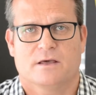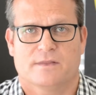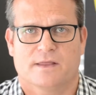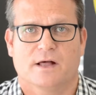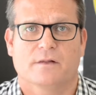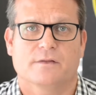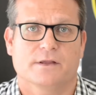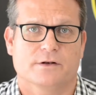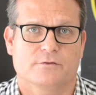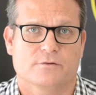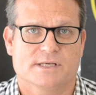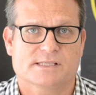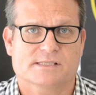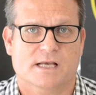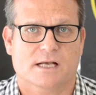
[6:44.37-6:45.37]
They'll then
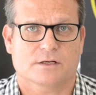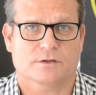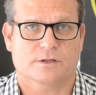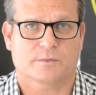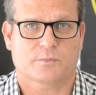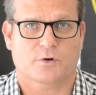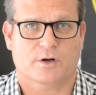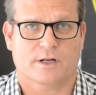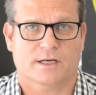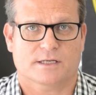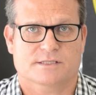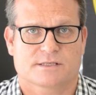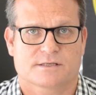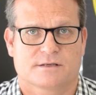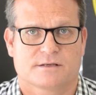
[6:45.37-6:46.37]
recycle the
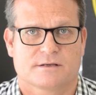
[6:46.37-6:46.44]
product,